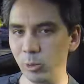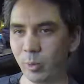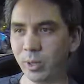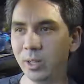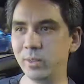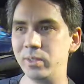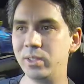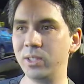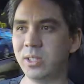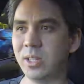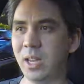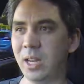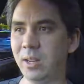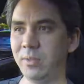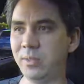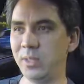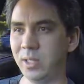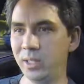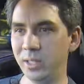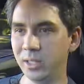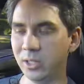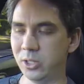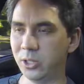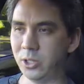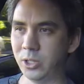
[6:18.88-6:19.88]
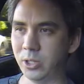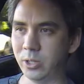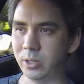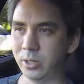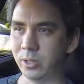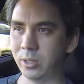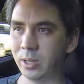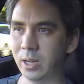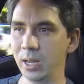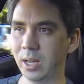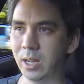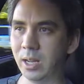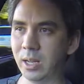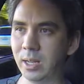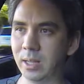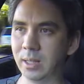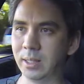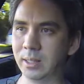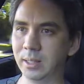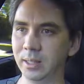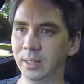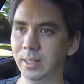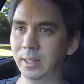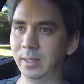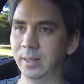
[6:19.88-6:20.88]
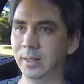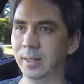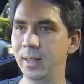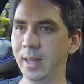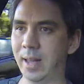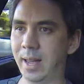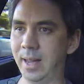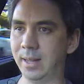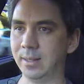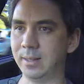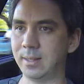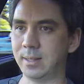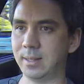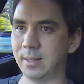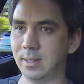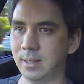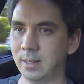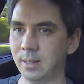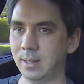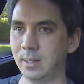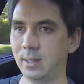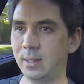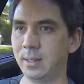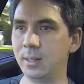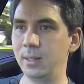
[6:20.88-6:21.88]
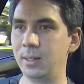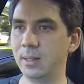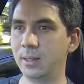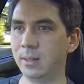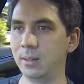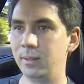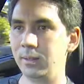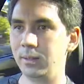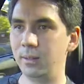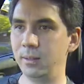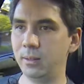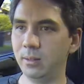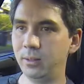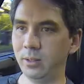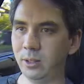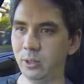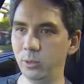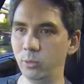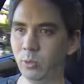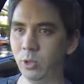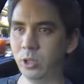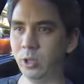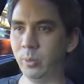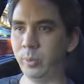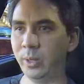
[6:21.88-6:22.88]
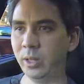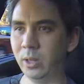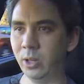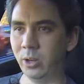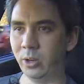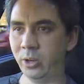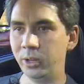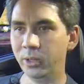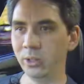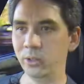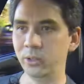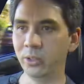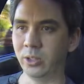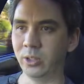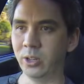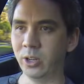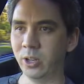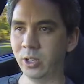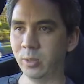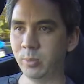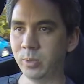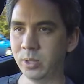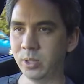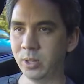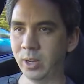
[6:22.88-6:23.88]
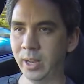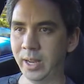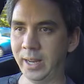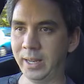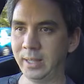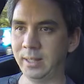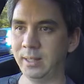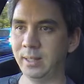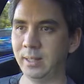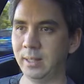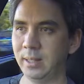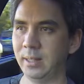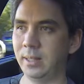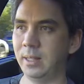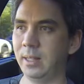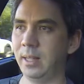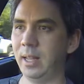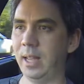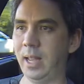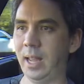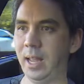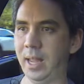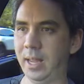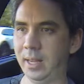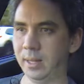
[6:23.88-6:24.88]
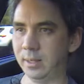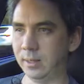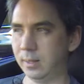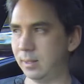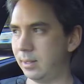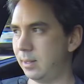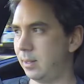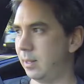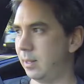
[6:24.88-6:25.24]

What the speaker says: bit of a safety issue in that you want to be loading on the curb side, and